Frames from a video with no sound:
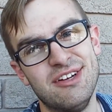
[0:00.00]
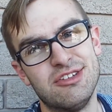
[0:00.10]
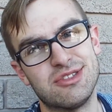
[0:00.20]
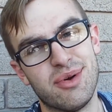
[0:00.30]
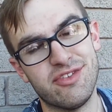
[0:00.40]

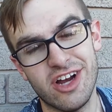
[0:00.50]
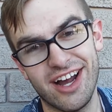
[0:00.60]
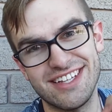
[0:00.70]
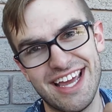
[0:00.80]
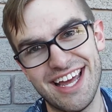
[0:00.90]
So we've
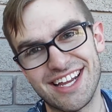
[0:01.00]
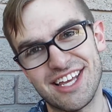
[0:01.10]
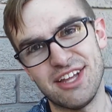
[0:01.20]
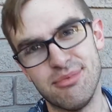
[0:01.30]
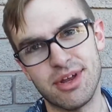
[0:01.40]
talked to
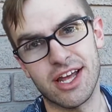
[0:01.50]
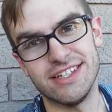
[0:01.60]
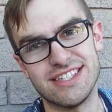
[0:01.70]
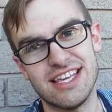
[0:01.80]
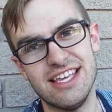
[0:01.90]
Anakin
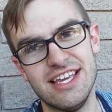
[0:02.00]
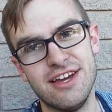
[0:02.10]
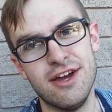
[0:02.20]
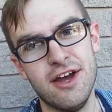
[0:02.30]
because he